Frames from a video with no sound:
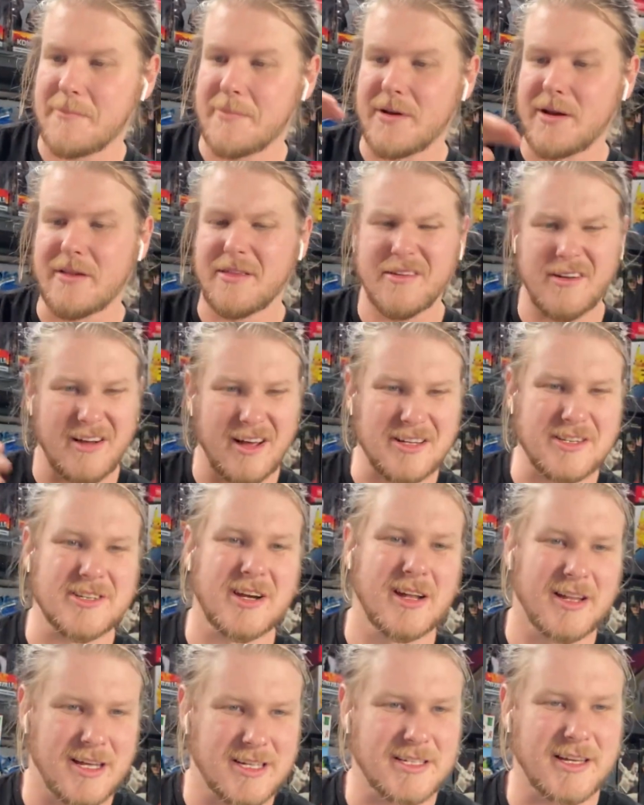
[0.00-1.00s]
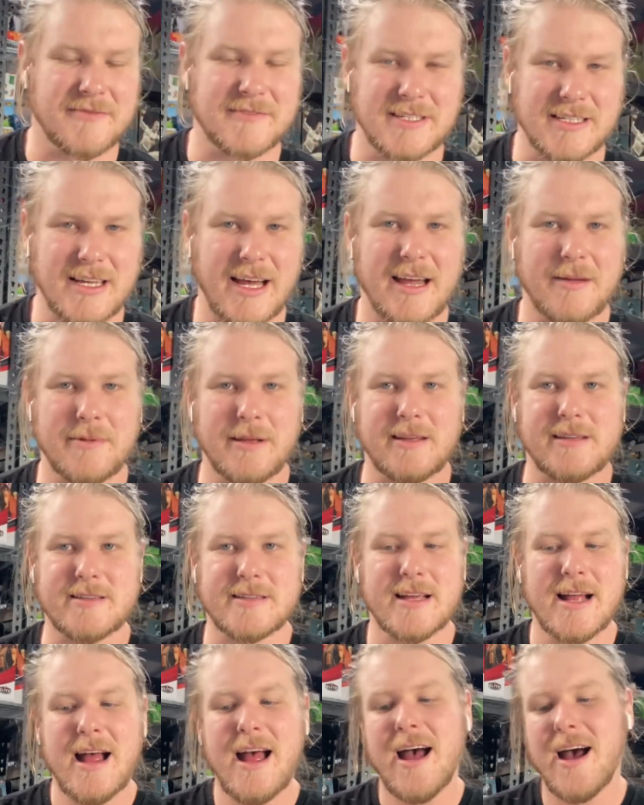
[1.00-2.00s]
But I thought I'd show those off today because
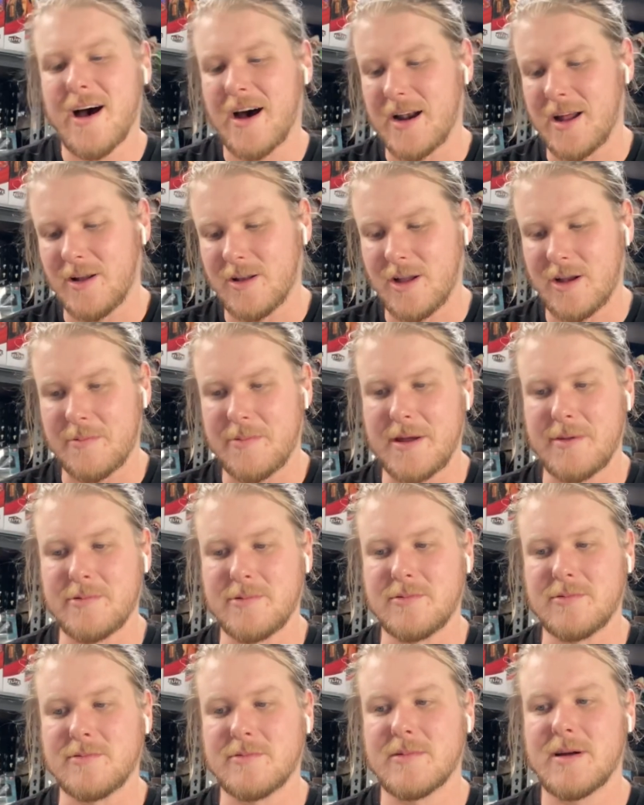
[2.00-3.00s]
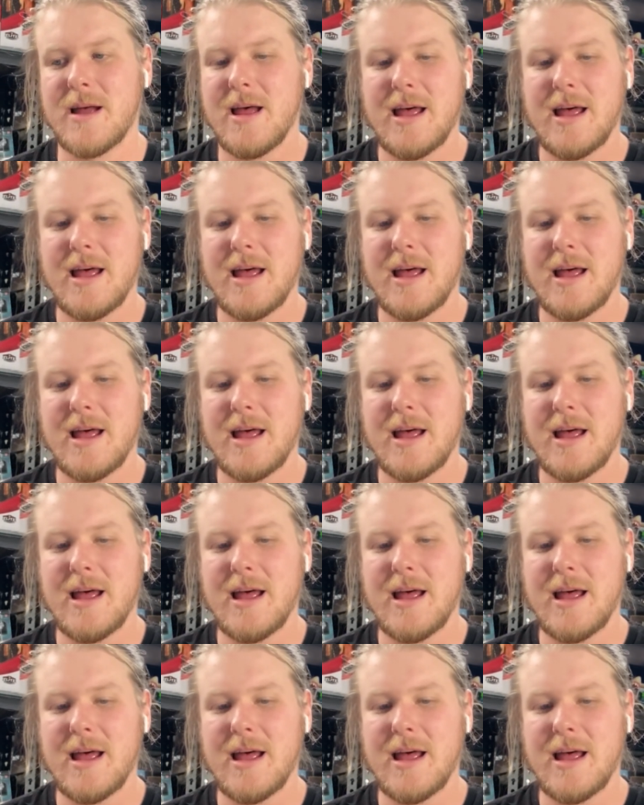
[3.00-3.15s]
I know a lot of people